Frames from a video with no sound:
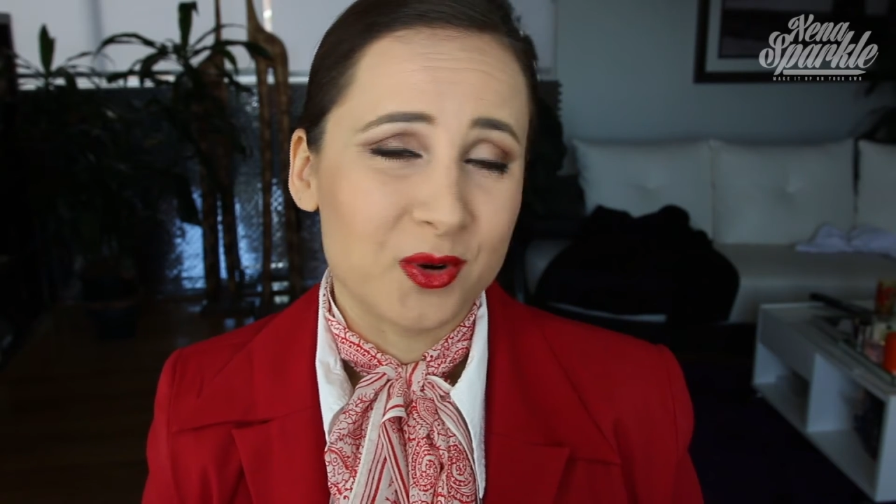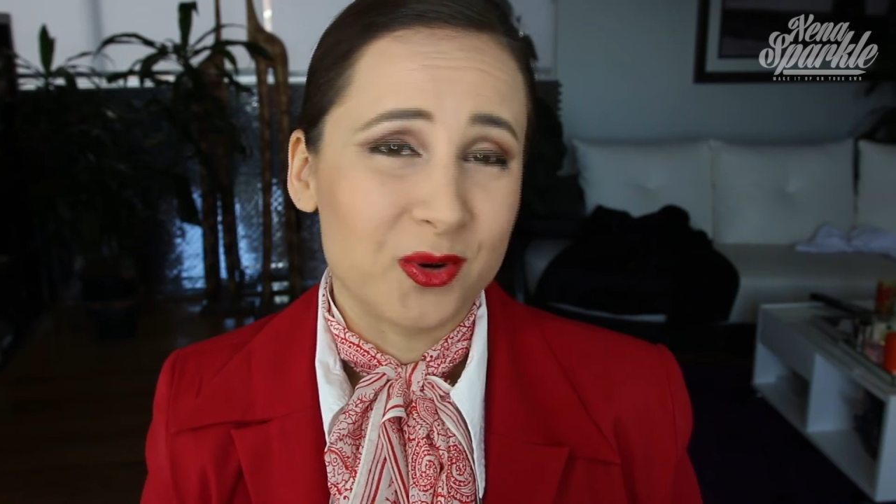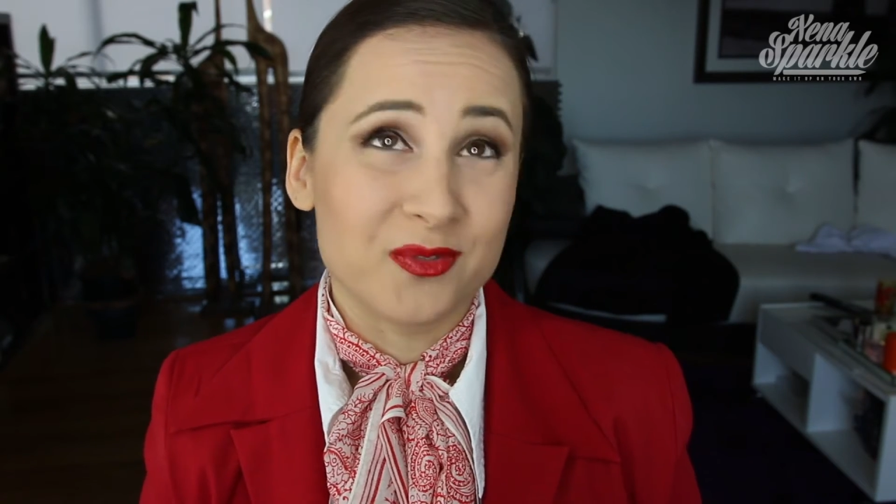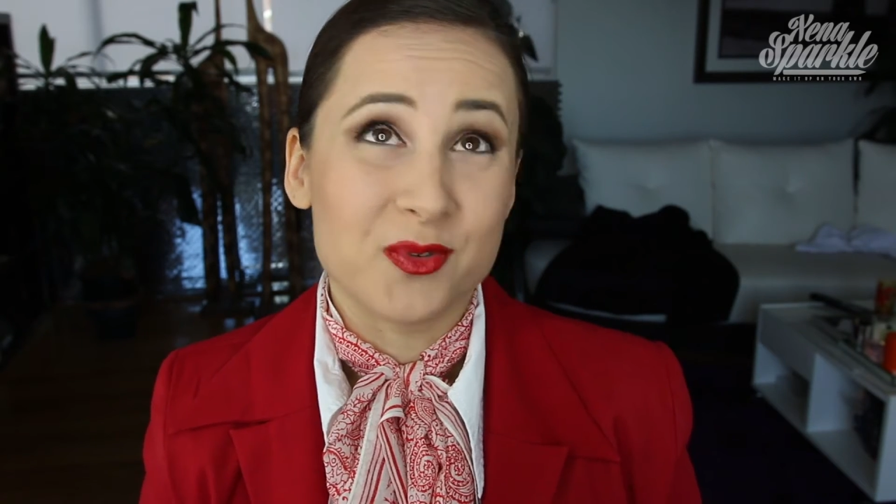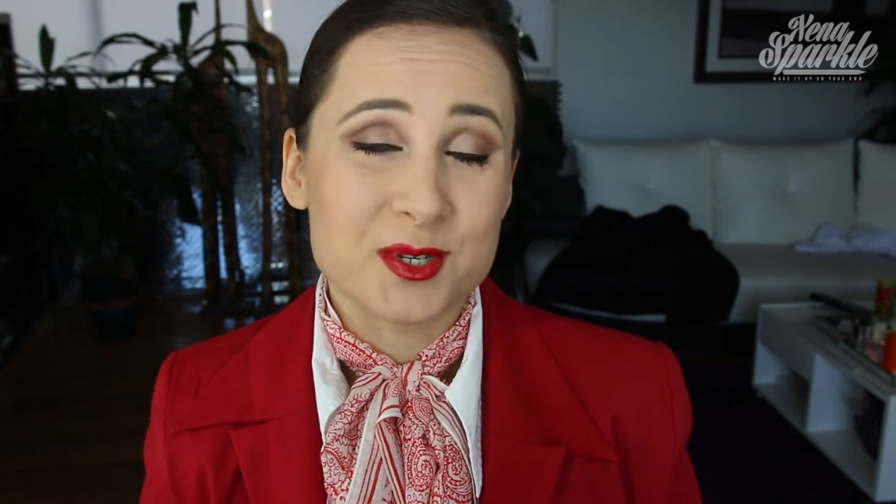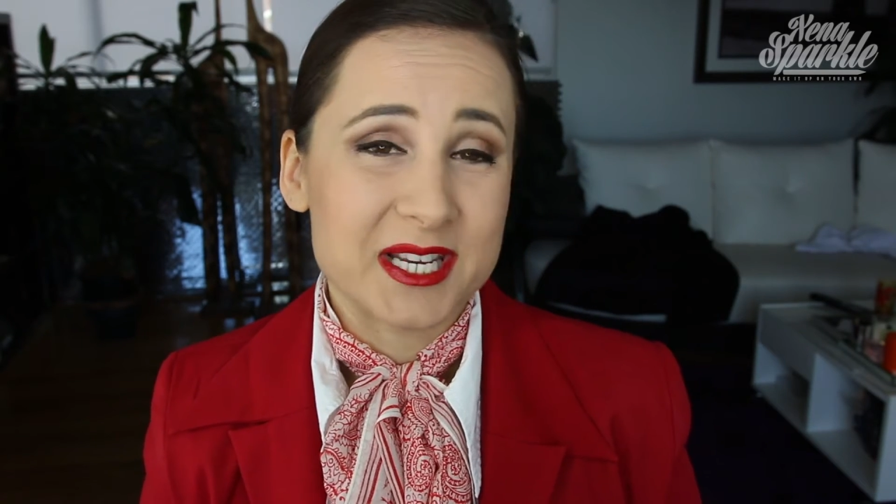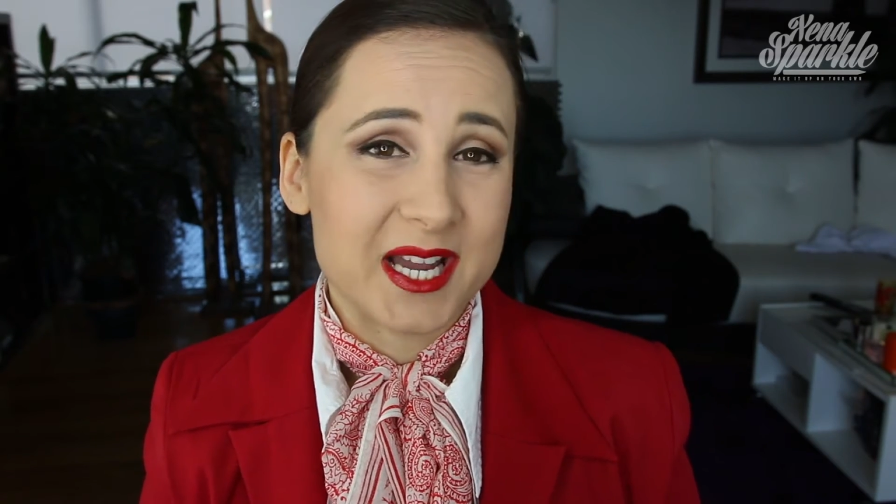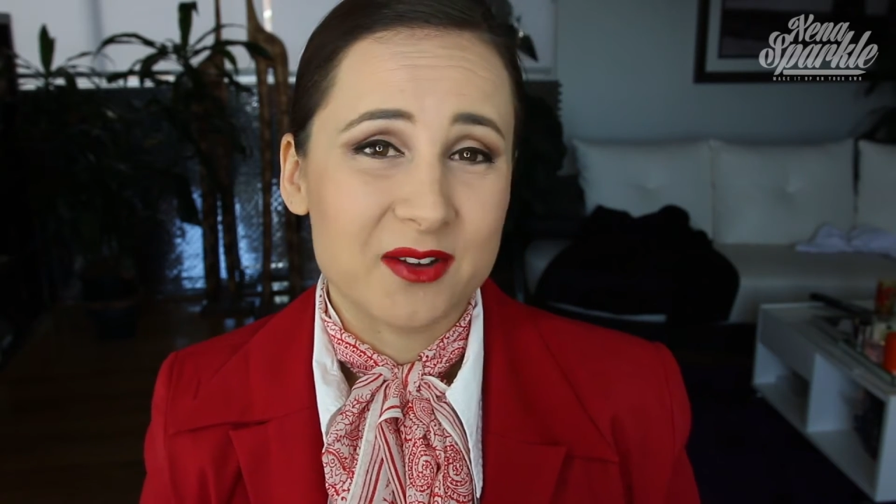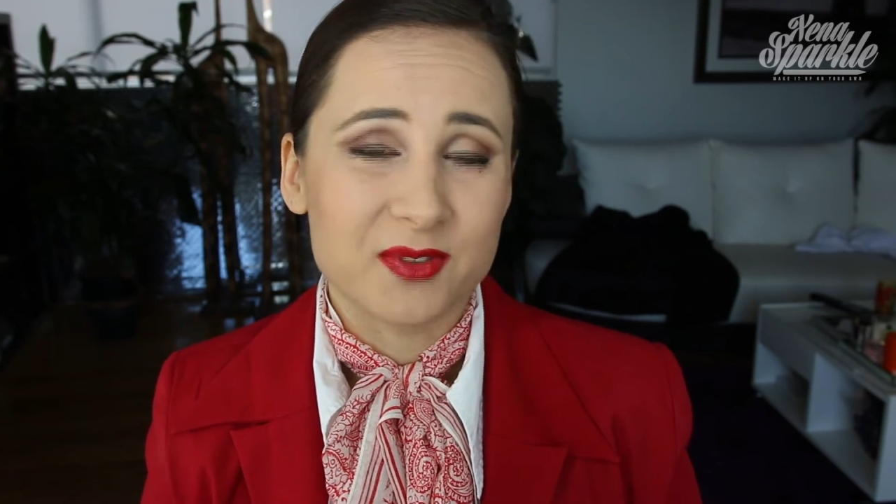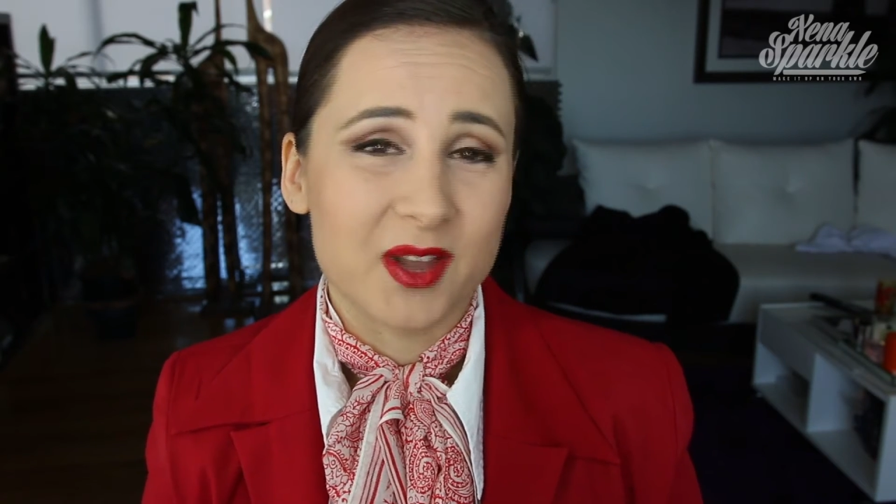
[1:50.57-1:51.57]
haul
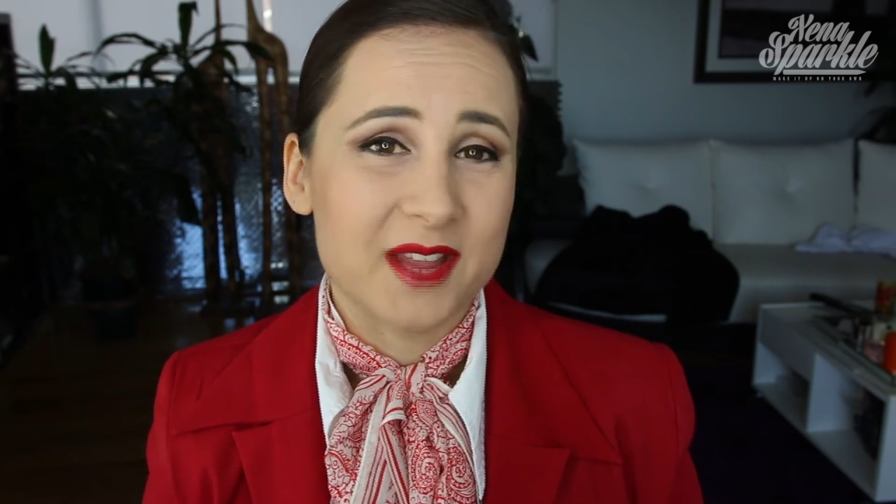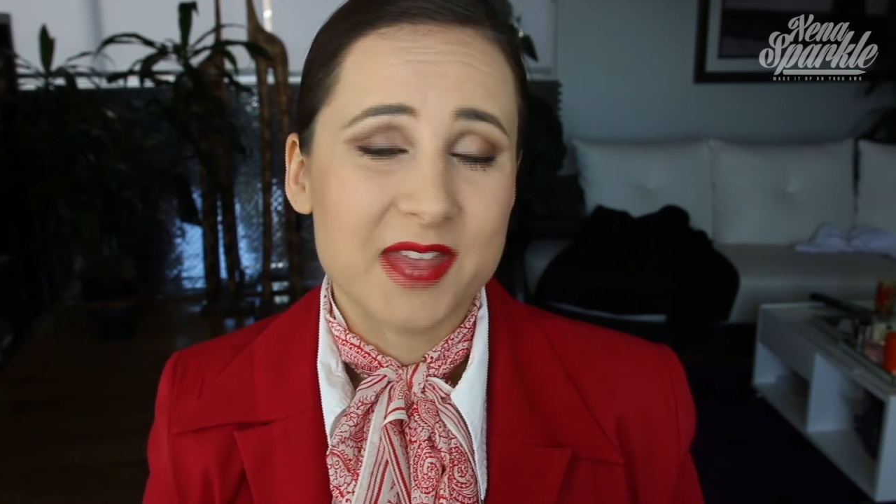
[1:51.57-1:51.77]
14-hour flight,